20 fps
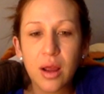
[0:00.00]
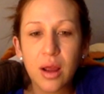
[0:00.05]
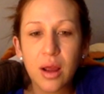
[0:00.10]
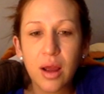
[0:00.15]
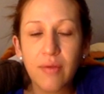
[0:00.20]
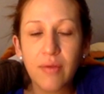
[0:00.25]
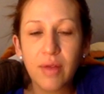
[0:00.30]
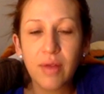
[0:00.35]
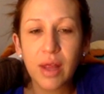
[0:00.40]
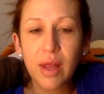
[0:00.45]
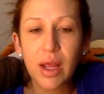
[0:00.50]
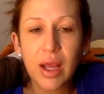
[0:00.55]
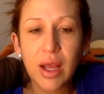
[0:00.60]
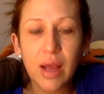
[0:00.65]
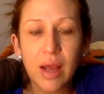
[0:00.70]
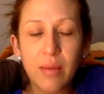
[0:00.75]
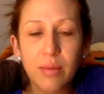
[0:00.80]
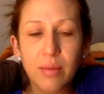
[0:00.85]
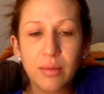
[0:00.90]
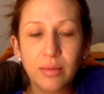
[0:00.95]
I feel like
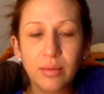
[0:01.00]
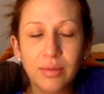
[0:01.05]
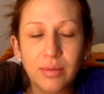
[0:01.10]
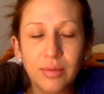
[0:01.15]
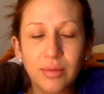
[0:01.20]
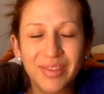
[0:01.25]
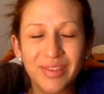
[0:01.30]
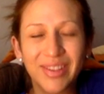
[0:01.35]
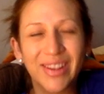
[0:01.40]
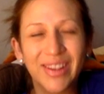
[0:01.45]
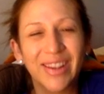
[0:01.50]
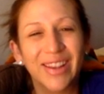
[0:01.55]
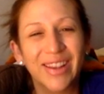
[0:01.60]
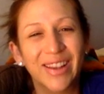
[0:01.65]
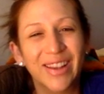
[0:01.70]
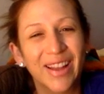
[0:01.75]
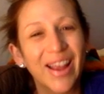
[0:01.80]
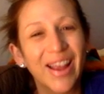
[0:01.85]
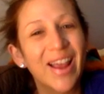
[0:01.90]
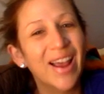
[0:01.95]
I'm
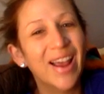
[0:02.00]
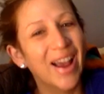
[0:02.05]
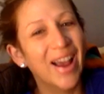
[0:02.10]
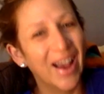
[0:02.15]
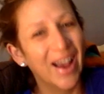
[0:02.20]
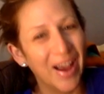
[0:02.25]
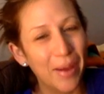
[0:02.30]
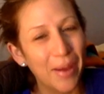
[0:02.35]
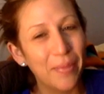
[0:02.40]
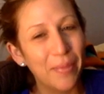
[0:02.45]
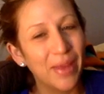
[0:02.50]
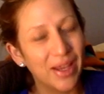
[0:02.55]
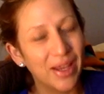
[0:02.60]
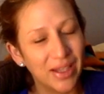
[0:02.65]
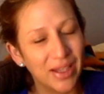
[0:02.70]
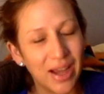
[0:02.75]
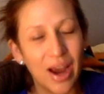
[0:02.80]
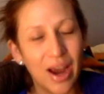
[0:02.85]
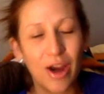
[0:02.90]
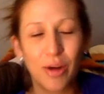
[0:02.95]
like
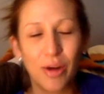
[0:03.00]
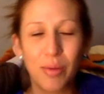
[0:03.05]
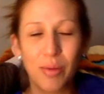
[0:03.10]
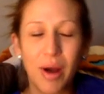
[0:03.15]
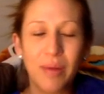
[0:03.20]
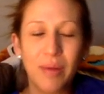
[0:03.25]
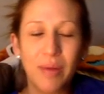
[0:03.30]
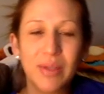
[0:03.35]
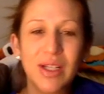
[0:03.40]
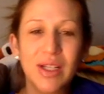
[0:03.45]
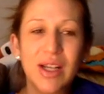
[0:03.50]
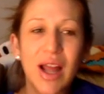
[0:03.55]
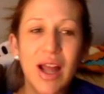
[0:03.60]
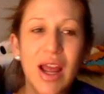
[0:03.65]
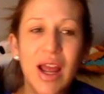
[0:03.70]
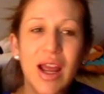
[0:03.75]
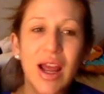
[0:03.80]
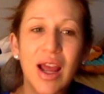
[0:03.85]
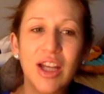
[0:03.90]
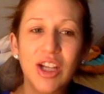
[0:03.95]
tired mom
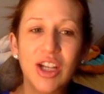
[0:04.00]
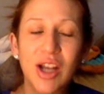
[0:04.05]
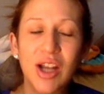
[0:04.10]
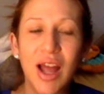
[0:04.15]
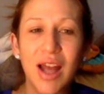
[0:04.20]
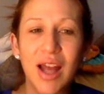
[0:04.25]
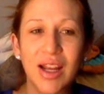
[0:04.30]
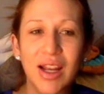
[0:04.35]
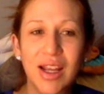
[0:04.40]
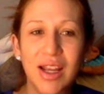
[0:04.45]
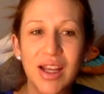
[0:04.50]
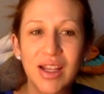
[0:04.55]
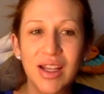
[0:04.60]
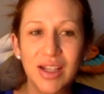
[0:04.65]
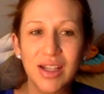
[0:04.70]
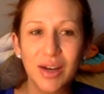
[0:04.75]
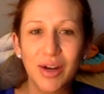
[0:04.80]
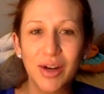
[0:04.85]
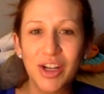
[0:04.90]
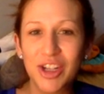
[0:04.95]
tonight. I should have had a
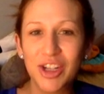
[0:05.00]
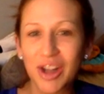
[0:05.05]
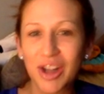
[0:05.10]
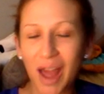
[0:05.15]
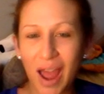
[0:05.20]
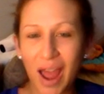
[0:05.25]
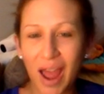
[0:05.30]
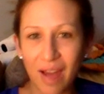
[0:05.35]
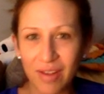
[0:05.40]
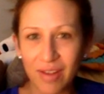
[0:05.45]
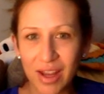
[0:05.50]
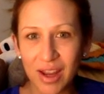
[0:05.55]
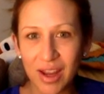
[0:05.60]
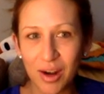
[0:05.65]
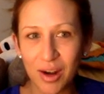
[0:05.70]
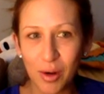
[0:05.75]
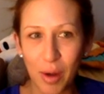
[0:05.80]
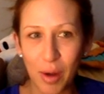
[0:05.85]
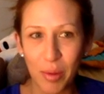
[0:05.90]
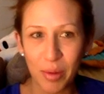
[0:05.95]
ketone. I have a
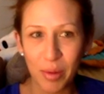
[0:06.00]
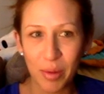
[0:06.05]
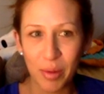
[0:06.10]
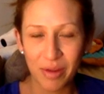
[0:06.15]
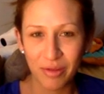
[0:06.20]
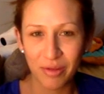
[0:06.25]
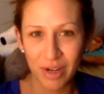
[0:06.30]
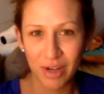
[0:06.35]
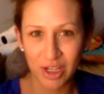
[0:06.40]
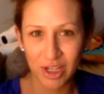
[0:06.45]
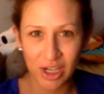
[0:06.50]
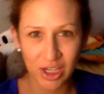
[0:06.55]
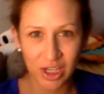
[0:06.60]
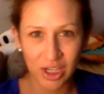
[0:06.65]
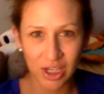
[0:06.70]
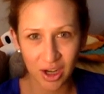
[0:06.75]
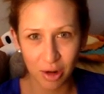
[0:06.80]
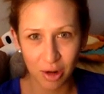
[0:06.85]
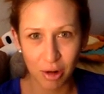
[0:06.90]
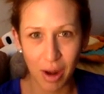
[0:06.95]
keto up in my fridge. I
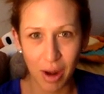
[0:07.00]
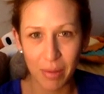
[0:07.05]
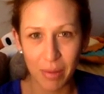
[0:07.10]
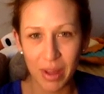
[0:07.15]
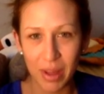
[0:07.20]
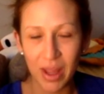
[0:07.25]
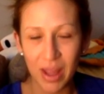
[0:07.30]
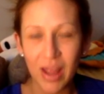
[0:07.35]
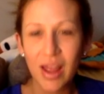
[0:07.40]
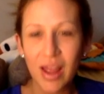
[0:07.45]
should go grab it.